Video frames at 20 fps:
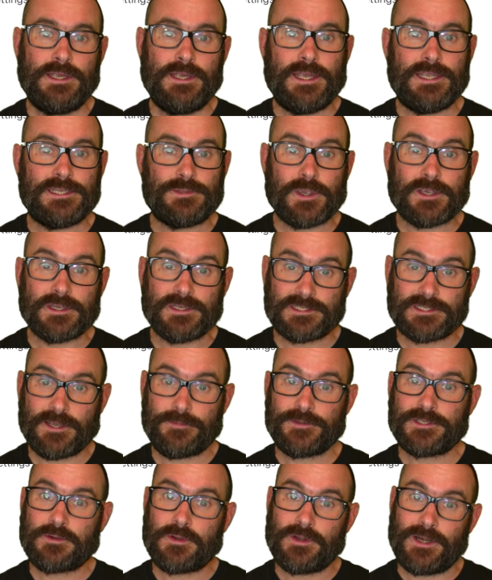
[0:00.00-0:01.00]
is we can
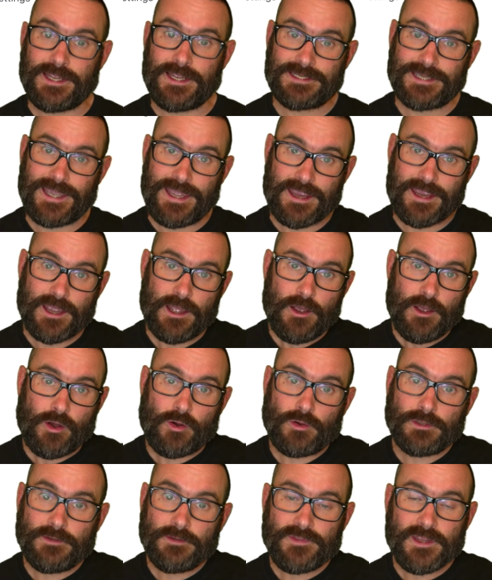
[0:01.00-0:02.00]
subsequently take
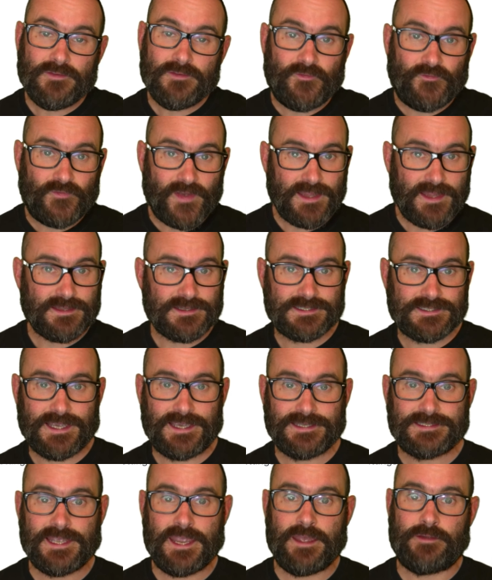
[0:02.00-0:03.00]
all of the events
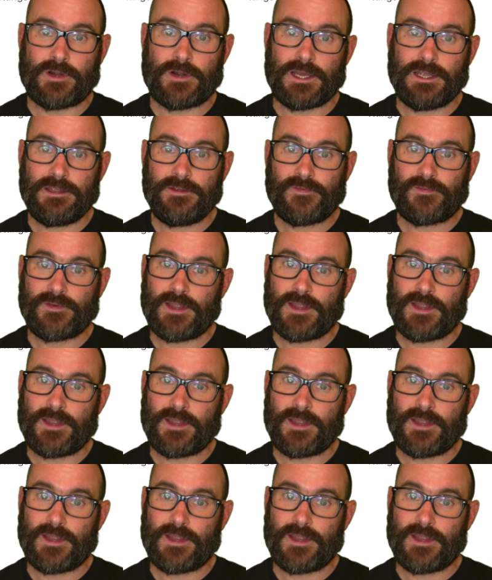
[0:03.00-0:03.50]
as they arrive,